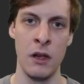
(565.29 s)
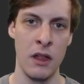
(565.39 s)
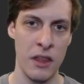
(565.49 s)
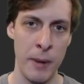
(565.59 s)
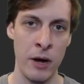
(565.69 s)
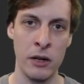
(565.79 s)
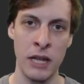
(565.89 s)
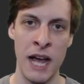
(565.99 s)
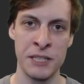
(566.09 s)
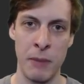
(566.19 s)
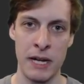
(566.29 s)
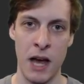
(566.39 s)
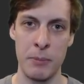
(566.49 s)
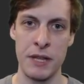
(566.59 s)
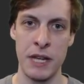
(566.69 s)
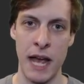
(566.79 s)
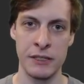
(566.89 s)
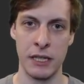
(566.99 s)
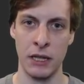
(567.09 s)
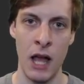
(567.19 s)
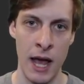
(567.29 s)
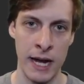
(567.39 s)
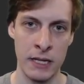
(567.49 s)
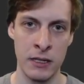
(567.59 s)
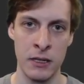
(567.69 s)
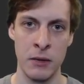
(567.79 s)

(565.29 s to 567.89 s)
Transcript: The parent class might not be the next in line,